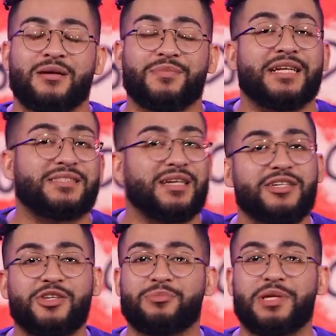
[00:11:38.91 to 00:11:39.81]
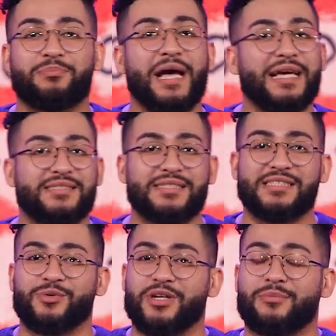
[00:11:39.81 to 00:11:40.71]
not telling you to be
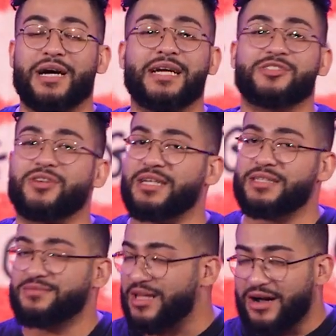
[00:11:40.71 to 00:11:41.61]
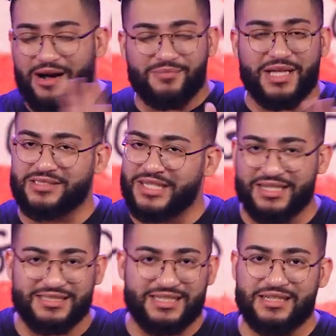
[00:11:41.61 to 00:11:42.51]
besties with them. I ain't trying to, no, I'm not
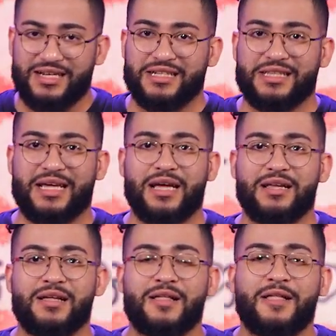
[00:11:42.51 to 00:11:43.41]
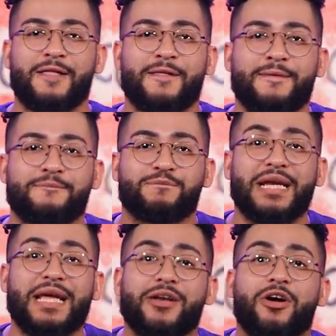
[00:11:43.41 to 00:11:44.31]
trying to say none of that.
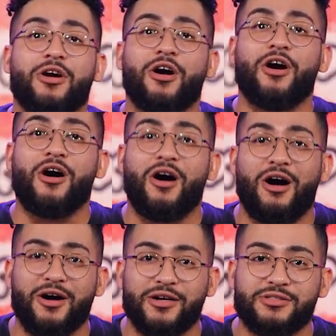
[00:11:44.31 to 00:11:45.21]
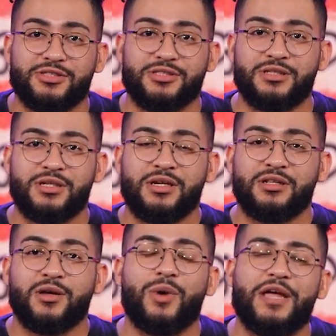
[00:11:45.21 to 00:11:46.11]
But in our hearts,
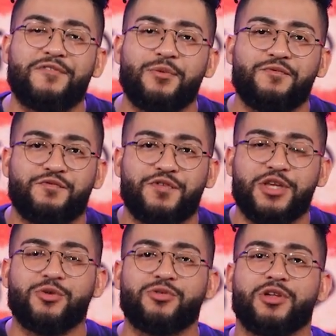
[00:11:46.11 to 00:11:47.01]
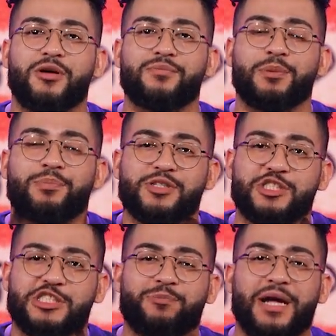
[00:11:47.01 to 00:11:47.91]
the way we view them, the
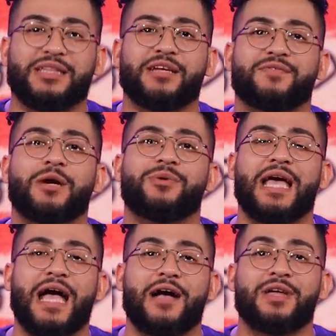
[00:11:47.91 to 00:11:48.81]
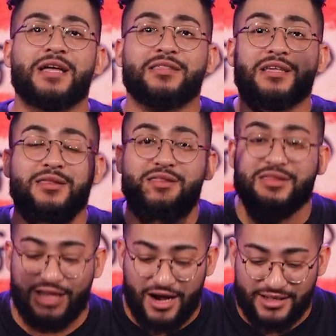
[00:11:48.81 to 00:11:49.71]
perspective that we have, the
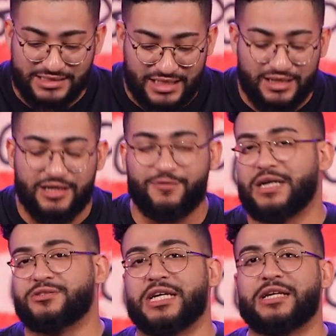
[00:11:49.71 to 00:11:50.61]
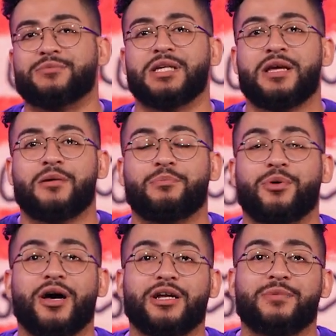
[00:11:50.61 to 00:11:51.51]
thoughts, I love how James
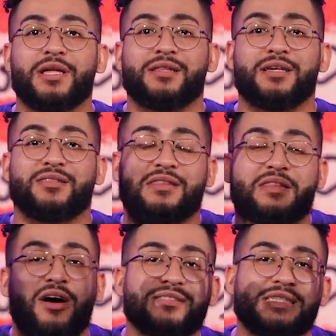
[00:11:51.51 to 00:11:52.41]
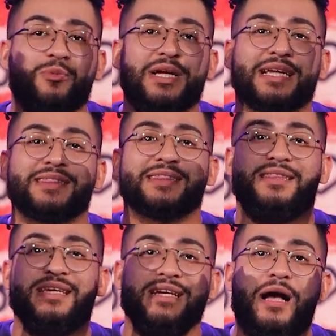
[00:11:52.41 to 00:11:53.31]
brought up, the thoughts that we can
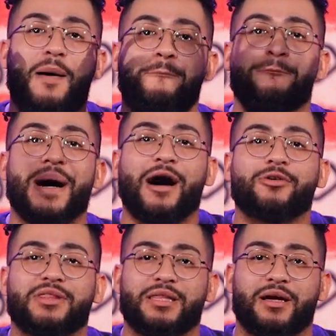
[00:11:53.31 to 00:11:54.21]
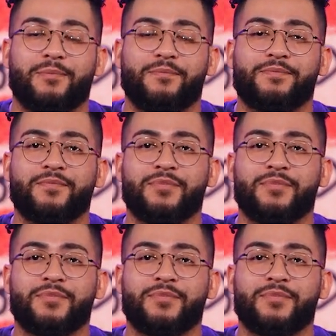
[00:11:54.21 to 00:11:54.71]
think about them.